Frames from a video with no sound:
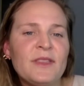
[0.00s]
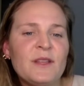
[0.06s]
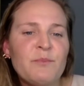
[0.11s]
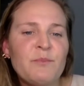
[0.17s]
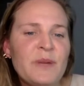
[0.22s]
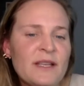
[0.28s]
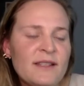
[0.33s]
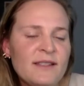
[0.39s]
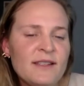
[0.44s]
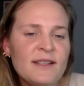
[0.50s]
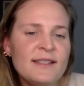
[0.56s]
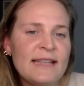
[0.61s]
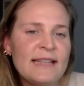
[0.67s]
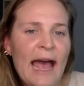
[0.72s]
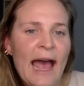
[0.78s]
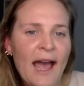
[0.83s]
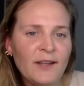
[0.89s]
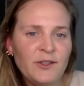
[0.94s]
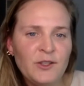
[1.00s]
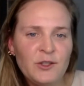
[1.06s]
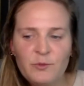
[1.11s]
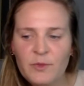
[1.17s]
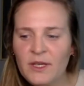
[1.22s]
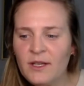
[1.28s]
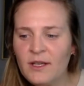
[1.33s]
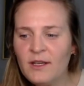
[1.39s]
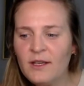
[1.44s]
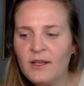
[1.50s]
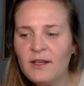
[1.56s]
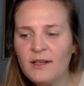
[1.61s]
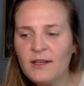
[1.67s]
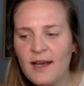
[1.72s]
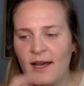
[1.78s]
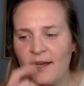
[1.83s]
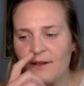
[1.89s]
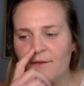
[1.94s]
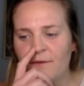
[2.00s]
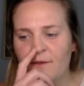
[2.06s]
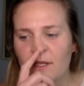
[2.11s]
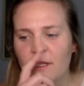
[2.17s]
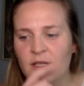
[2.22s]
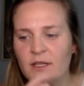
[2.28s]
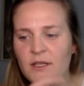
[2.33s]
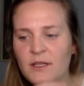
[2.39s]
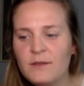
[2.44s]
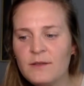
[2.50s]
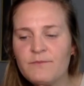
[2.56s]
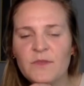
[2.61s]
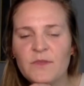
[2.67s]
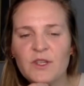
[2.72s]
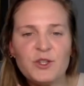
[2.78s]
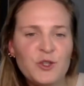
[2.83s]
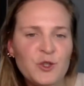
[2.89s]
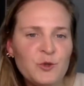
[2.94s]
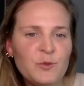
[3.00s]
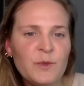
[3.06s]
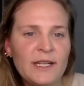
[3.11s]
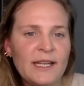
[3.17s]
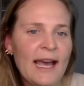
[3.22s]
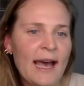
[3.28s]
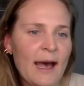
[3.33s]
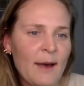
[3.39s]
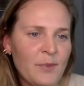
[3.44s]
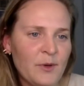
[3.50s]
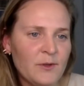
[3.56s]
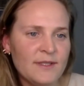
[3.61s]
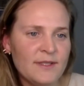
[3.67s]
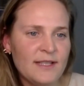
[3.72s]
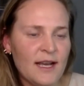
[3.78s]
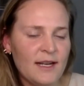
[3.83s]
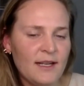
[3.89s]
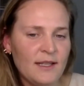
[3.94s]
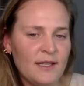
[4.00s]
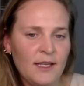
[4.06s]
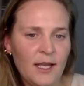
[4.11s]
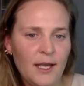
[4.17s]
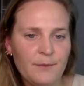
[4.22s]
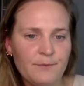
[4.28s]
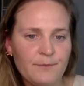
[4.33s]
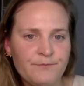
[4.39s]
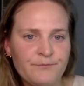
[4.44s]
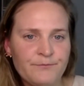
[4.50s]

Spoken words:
business acumen and kind of the human capital side of the game.